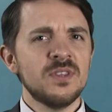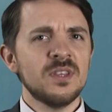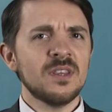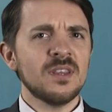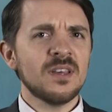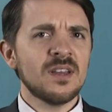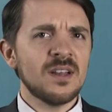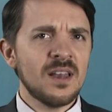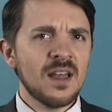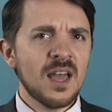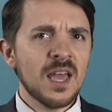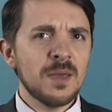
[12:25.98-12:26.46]
that
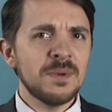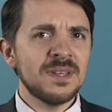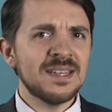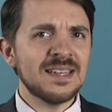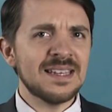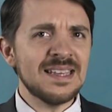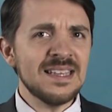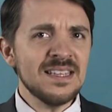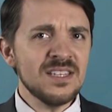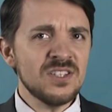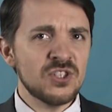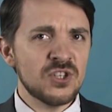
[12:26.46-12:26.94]
the climate
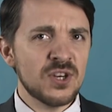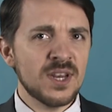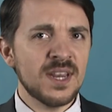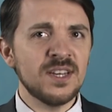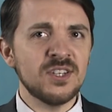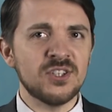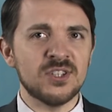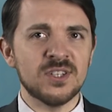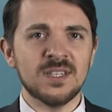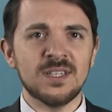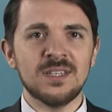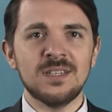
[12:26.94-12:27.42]
is
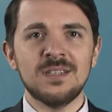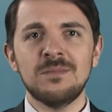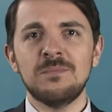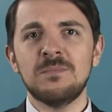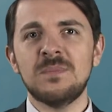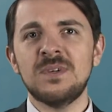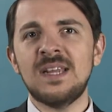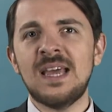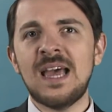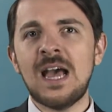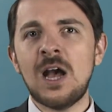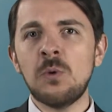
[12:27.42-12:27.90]
changing,
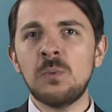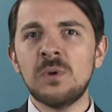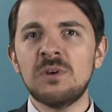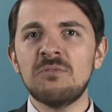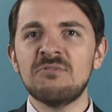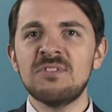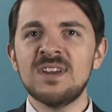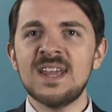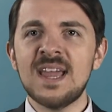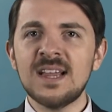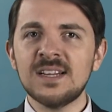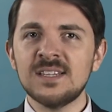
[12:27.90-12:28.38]
but how we
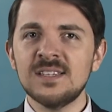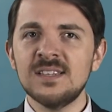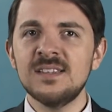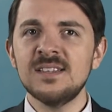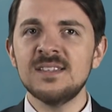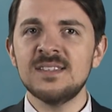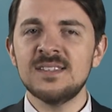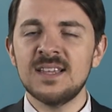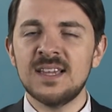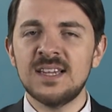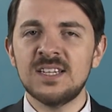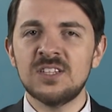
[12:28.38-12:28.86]
react to
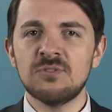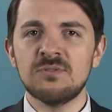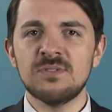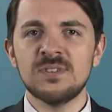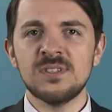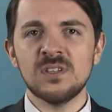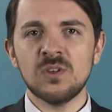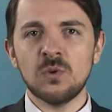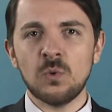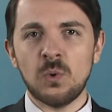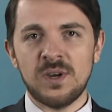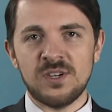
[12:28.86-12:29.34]
this data
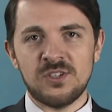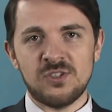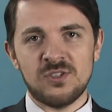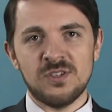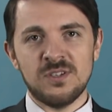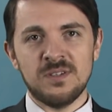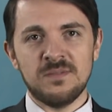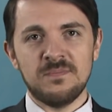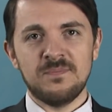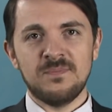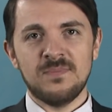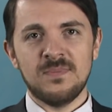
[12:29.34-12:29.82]
is in question.
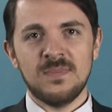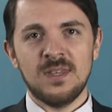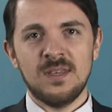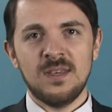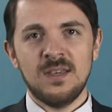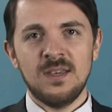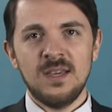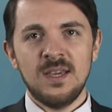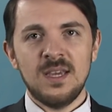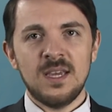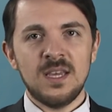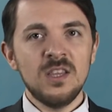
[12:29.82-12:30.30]

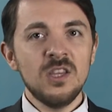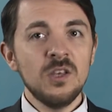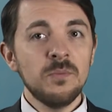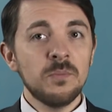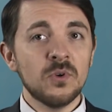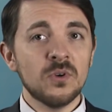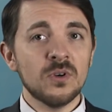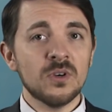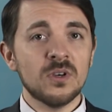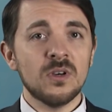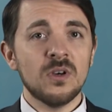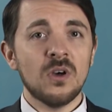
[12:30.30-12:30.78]
In the
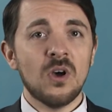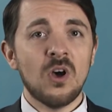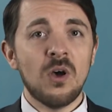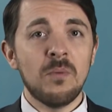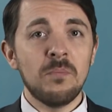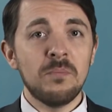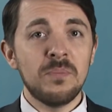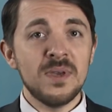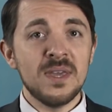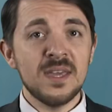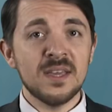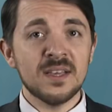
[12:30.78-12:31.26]
book,
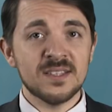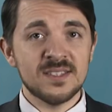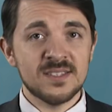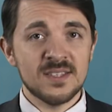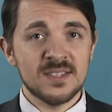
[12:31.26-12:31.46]
On Being a